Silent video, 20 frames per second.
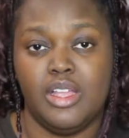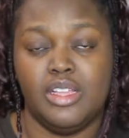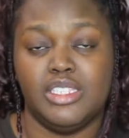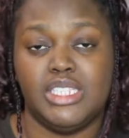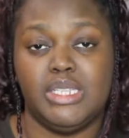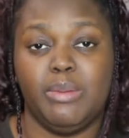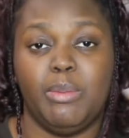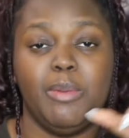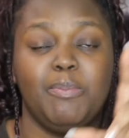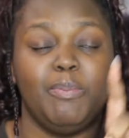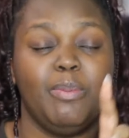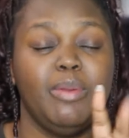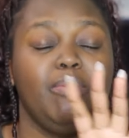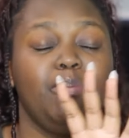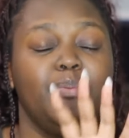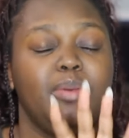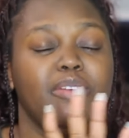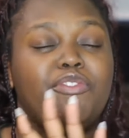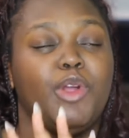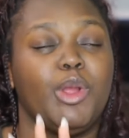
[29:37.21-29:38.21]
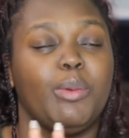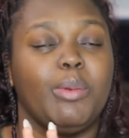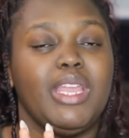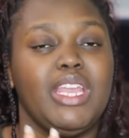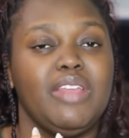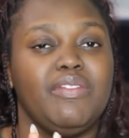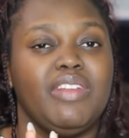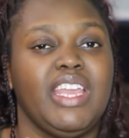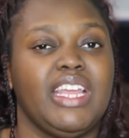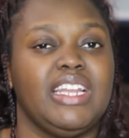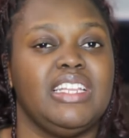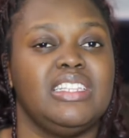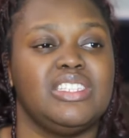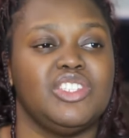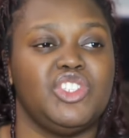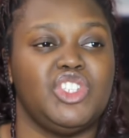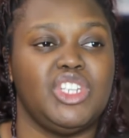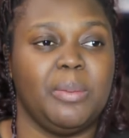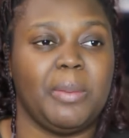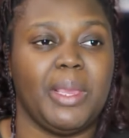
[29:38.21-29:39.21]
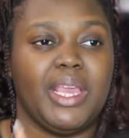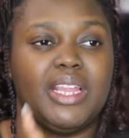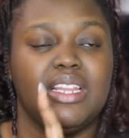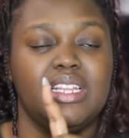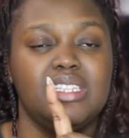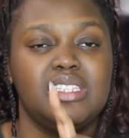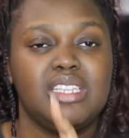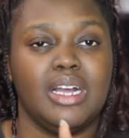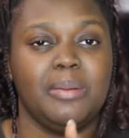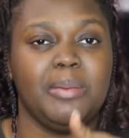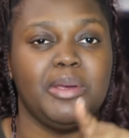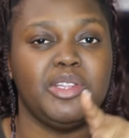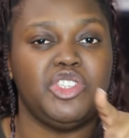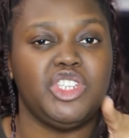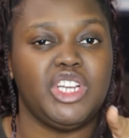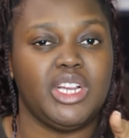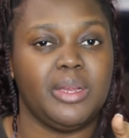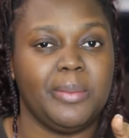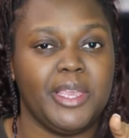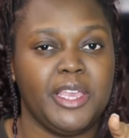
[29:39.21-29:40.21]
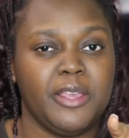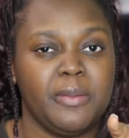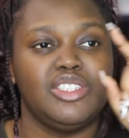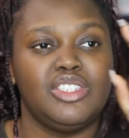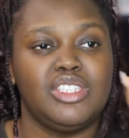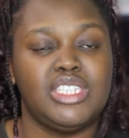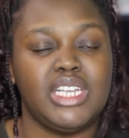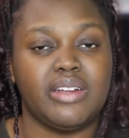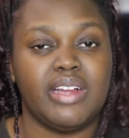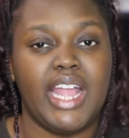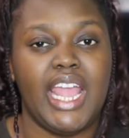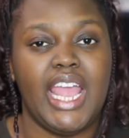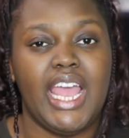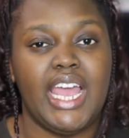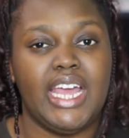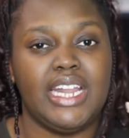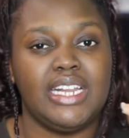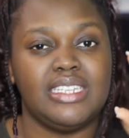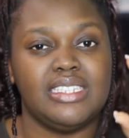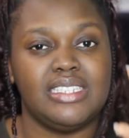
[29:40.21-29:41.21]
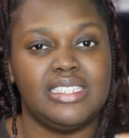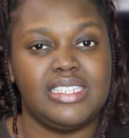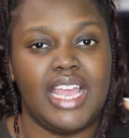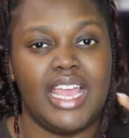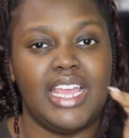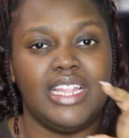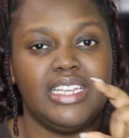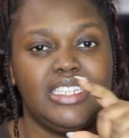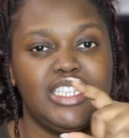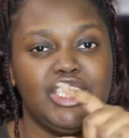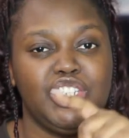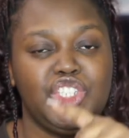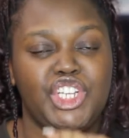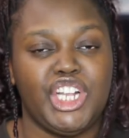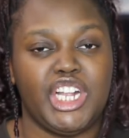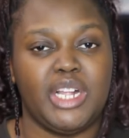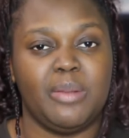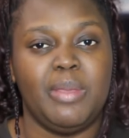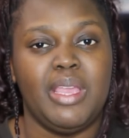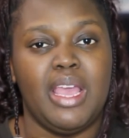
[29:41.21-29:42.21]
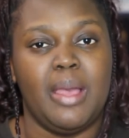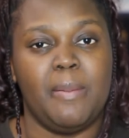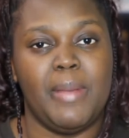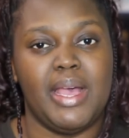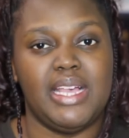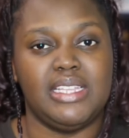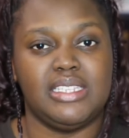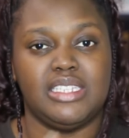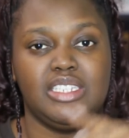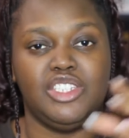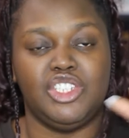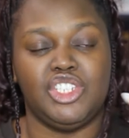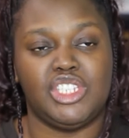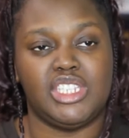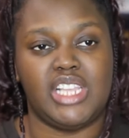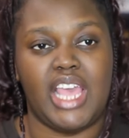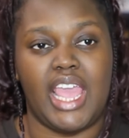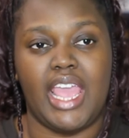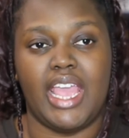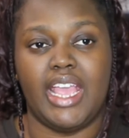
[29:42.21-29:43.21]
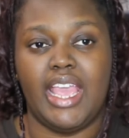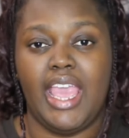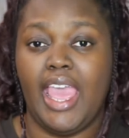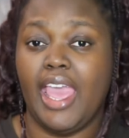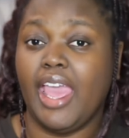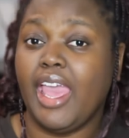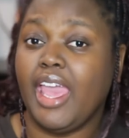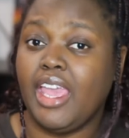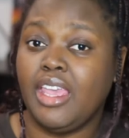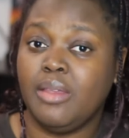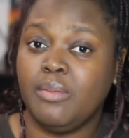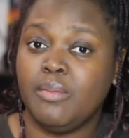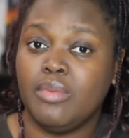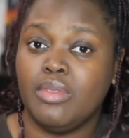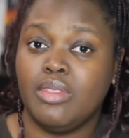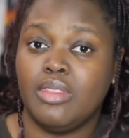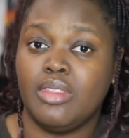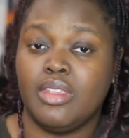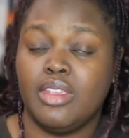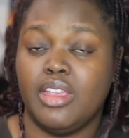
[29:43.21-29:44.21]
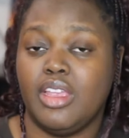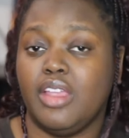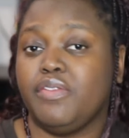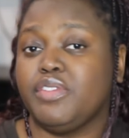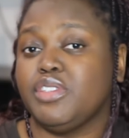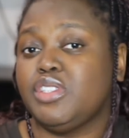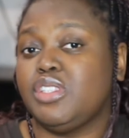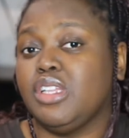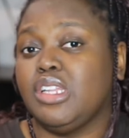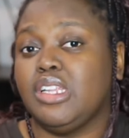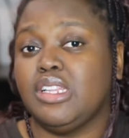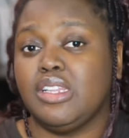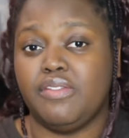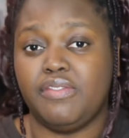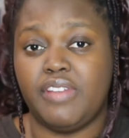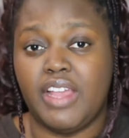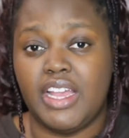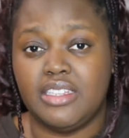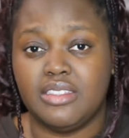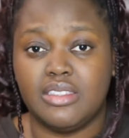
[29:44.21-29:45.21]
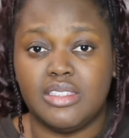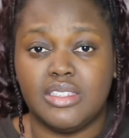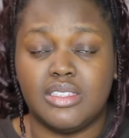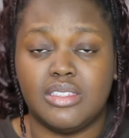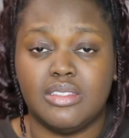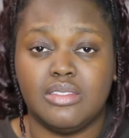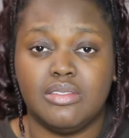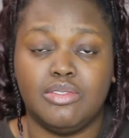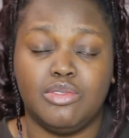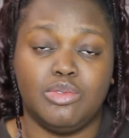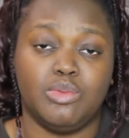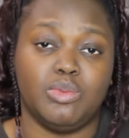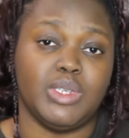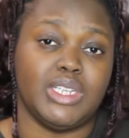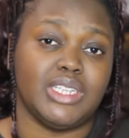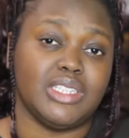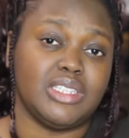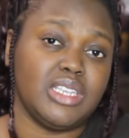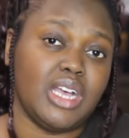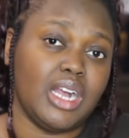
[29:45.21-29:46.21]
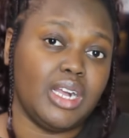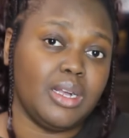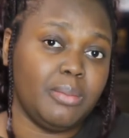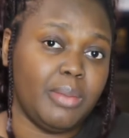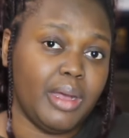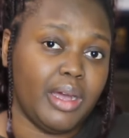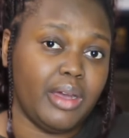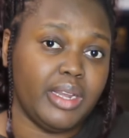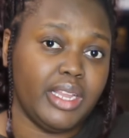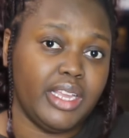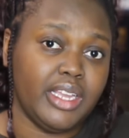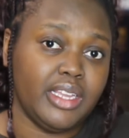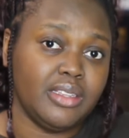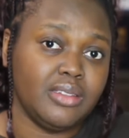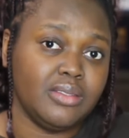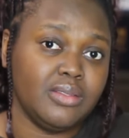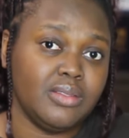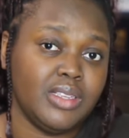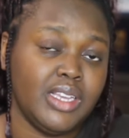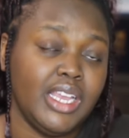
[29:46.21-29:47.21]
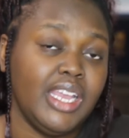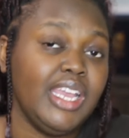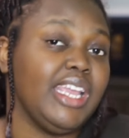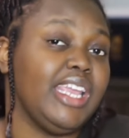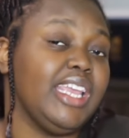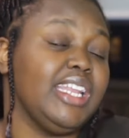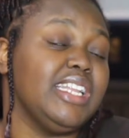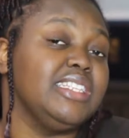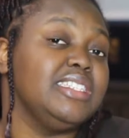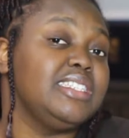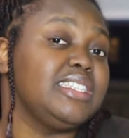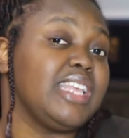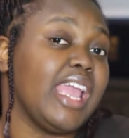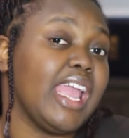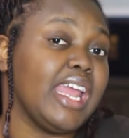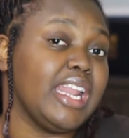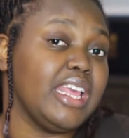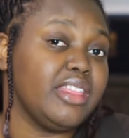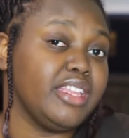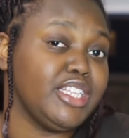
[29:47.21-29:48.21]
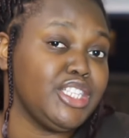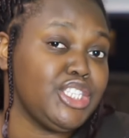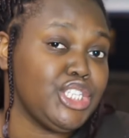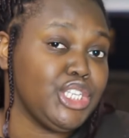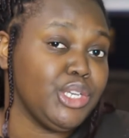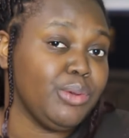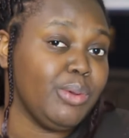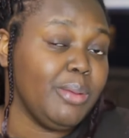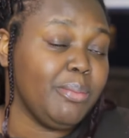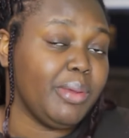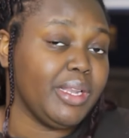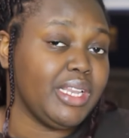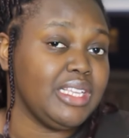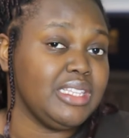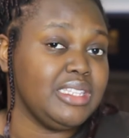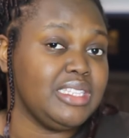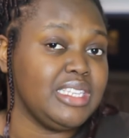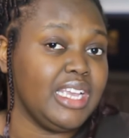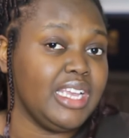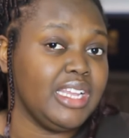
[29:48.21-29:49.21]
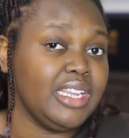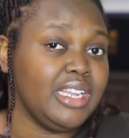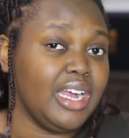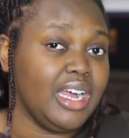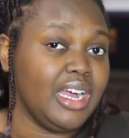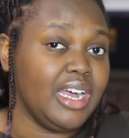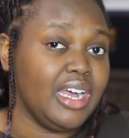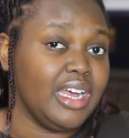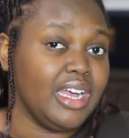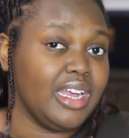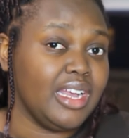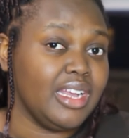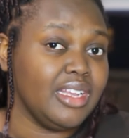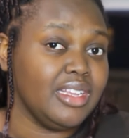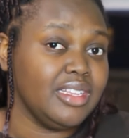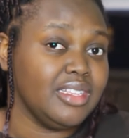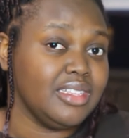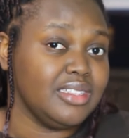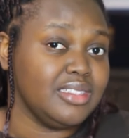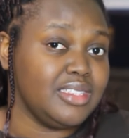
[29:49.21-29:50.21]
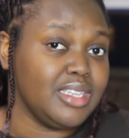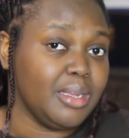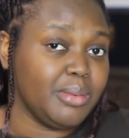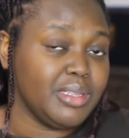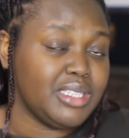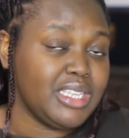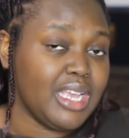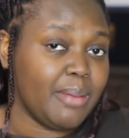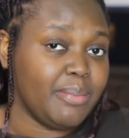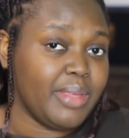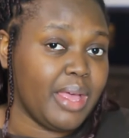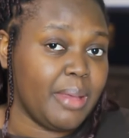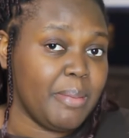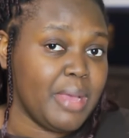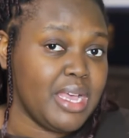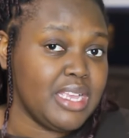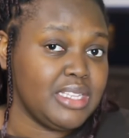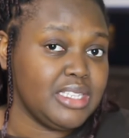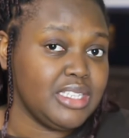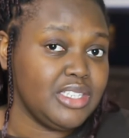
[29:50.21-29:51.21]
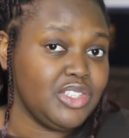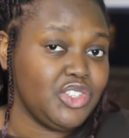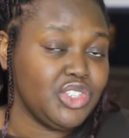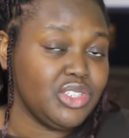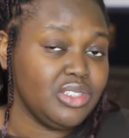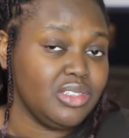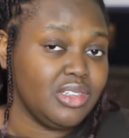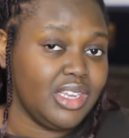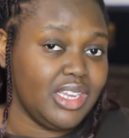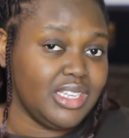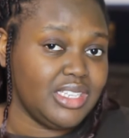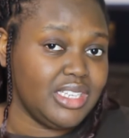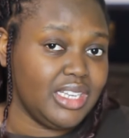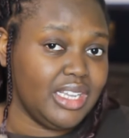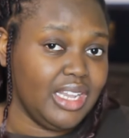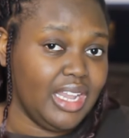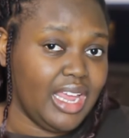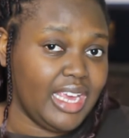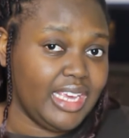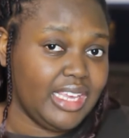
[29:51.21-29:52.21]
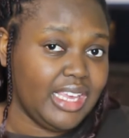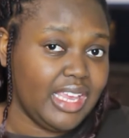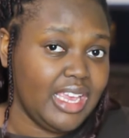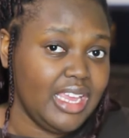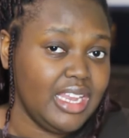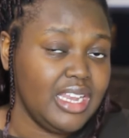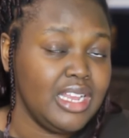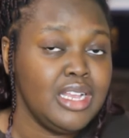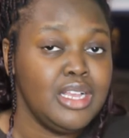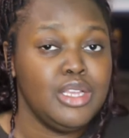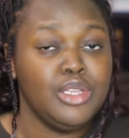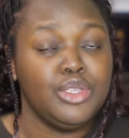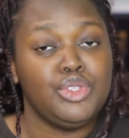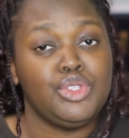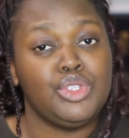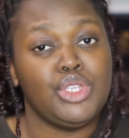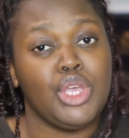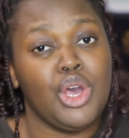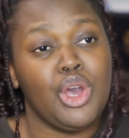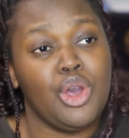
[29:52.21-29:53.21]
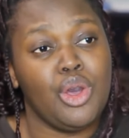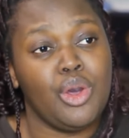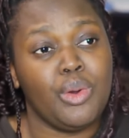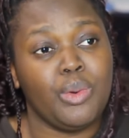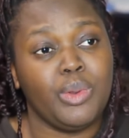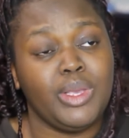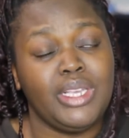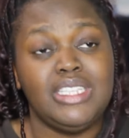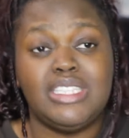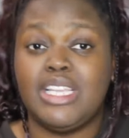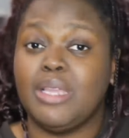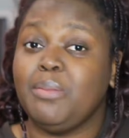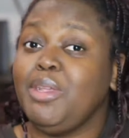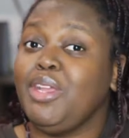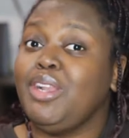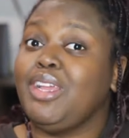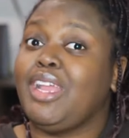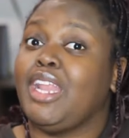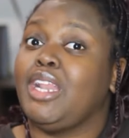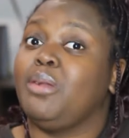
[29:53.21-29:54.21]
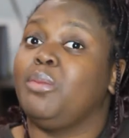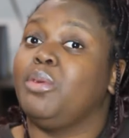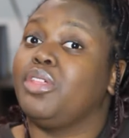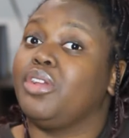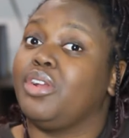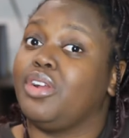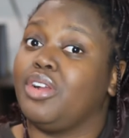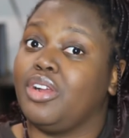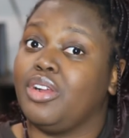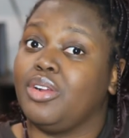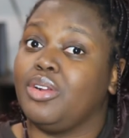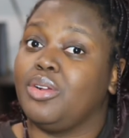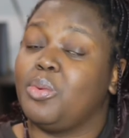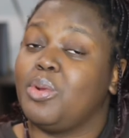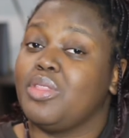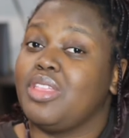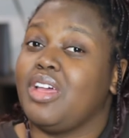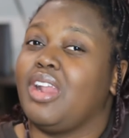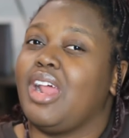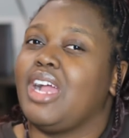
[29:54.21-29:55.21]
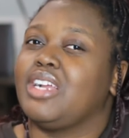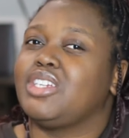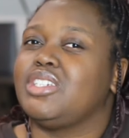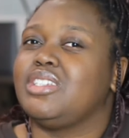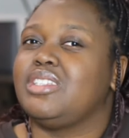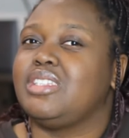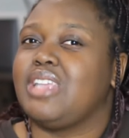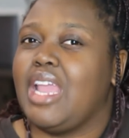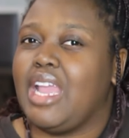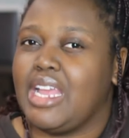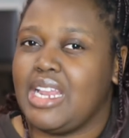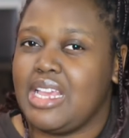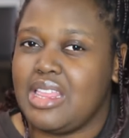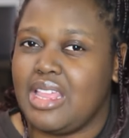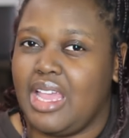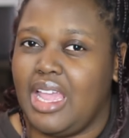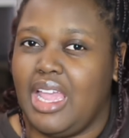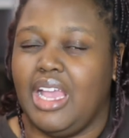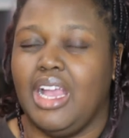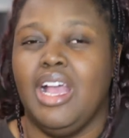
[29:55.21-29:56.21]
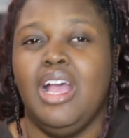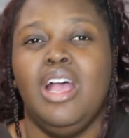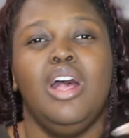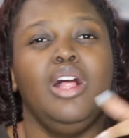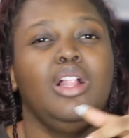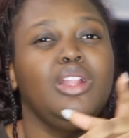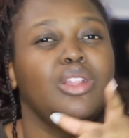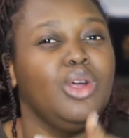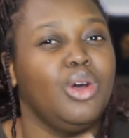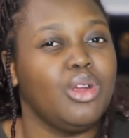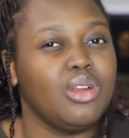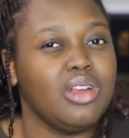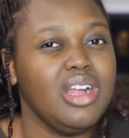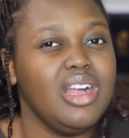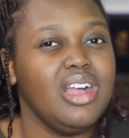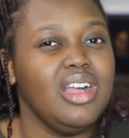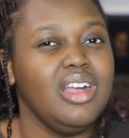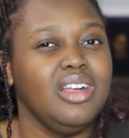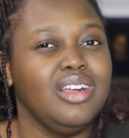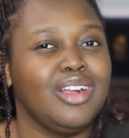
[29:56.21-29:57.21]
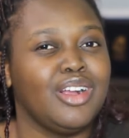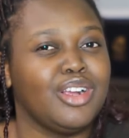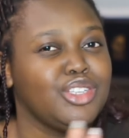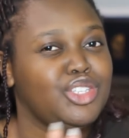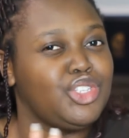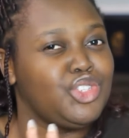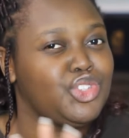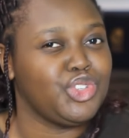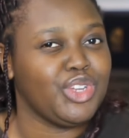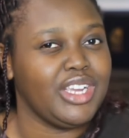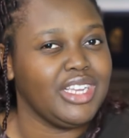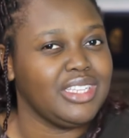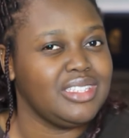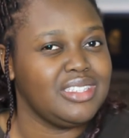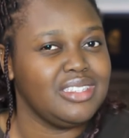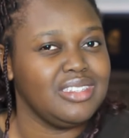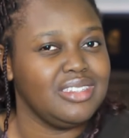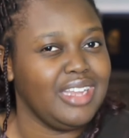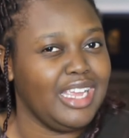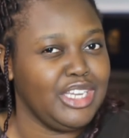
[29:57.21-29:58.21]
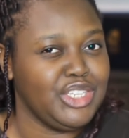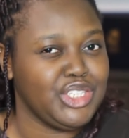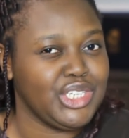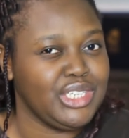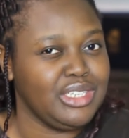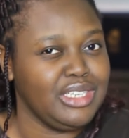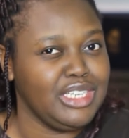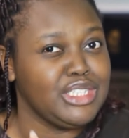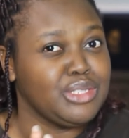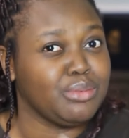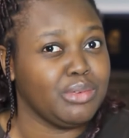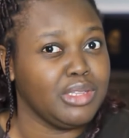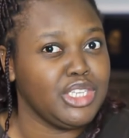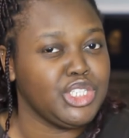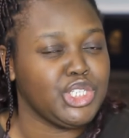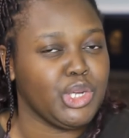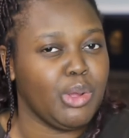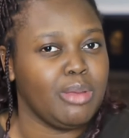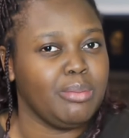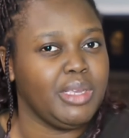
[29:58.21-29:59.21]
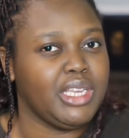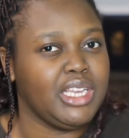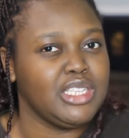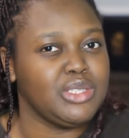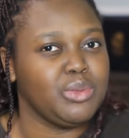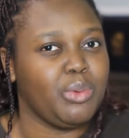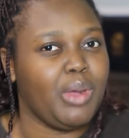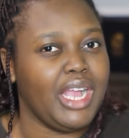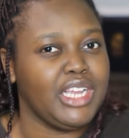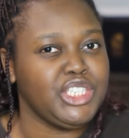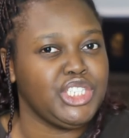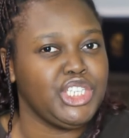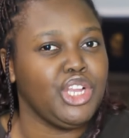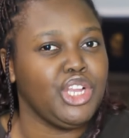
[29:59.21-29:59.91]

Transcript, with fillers: So we, b- before we even get into Jimmy, let's talk about Jeremy. Sarah Ann sent Jeremy a message saying, hey, if you're still on the fence, we could talk about it. He didn't say anything to it, but he did uh, double tap that message. He did like it. So he's communicating with her without actually saying anything. Laura, her strict nature, it's really showing because why is she